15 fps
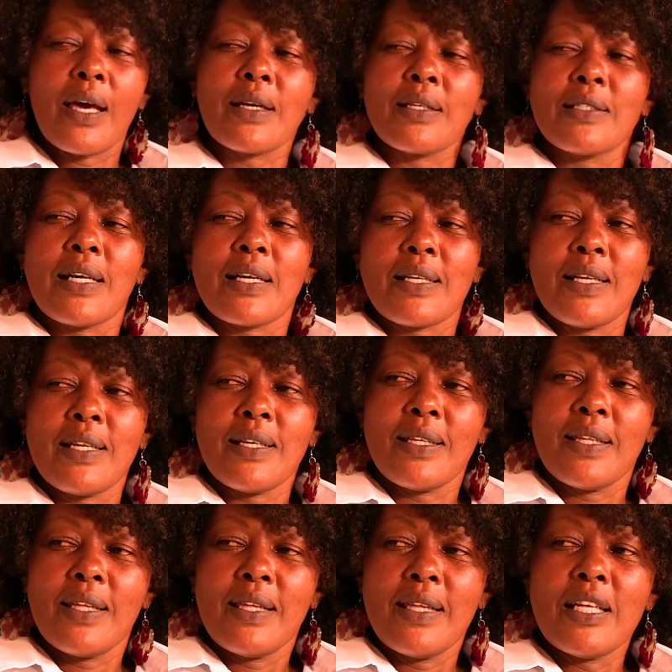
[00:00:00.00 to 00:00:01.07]
Exactly.
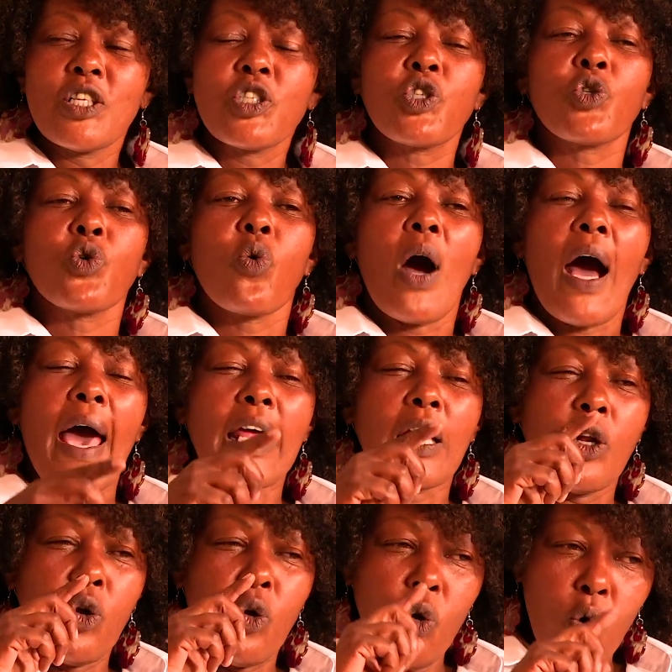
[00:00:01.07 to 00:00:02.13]
So I
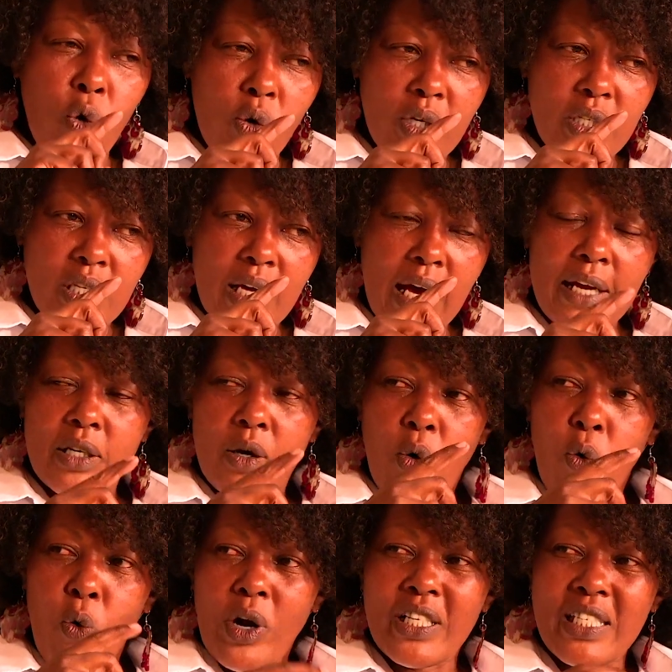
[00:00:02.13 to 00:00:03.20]
looked at
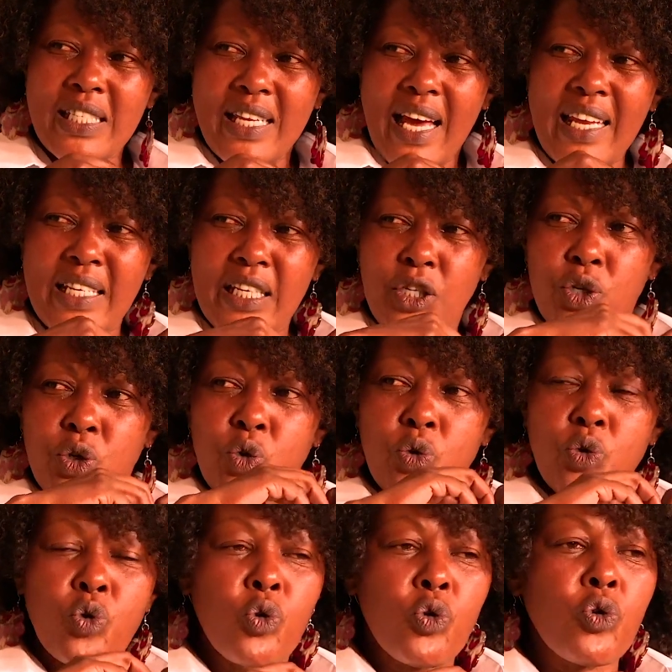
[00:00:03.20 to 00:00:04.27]
what did I need to
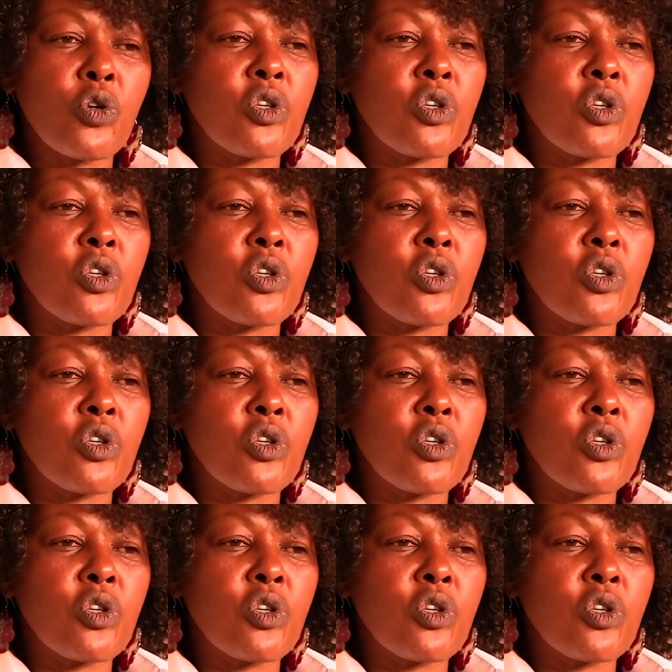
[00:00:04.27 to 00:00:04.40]
do to